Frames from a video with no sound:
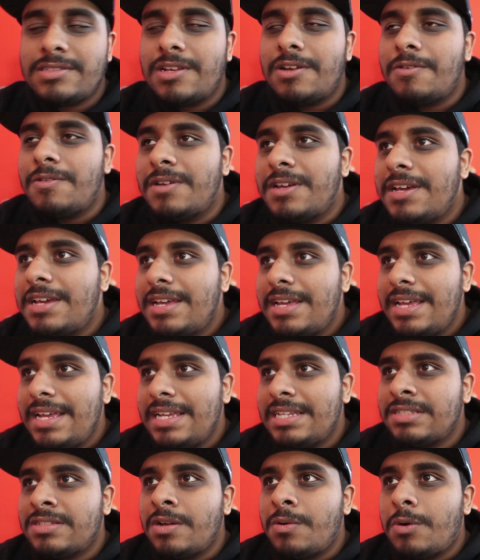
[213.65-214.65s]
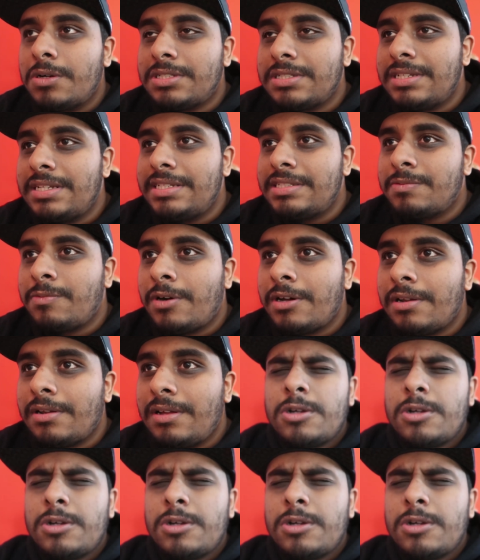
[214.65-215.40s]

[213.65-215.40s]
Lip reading: so he's not watching this one.